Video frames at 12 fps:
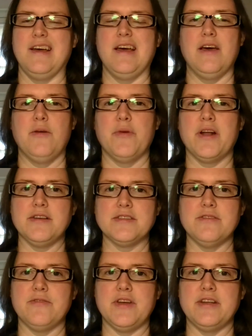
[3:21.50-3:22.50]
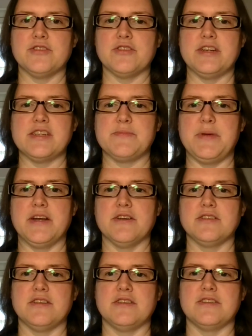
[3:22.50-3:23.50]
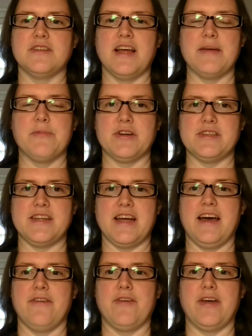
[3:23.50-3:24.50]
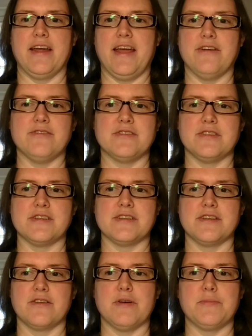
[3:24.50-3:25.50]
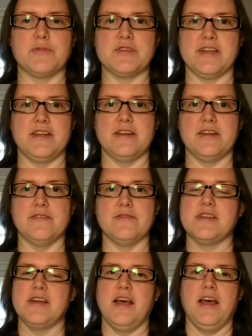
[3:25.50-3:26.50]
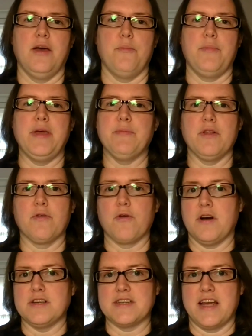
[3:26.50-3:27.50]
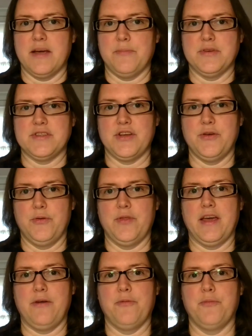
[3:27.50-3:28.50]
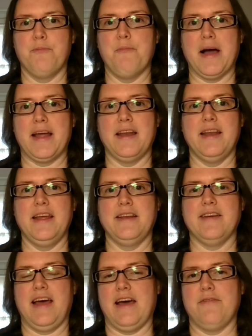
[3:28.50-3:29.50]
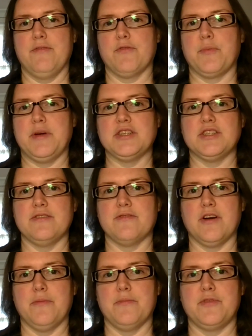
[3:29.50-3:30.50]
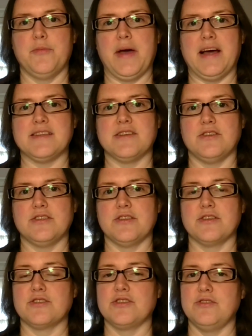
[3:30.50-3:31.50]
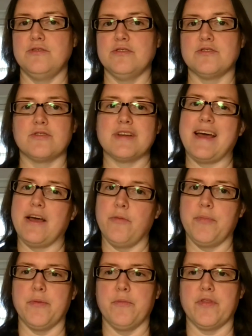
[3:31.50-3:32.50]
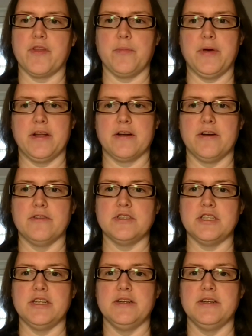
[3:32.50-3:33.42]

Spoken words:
but also featuring speakers such as library staff and counseling center representatives, people across campus who they might need to have information from to pass on to their students or to help them with their pedagogy.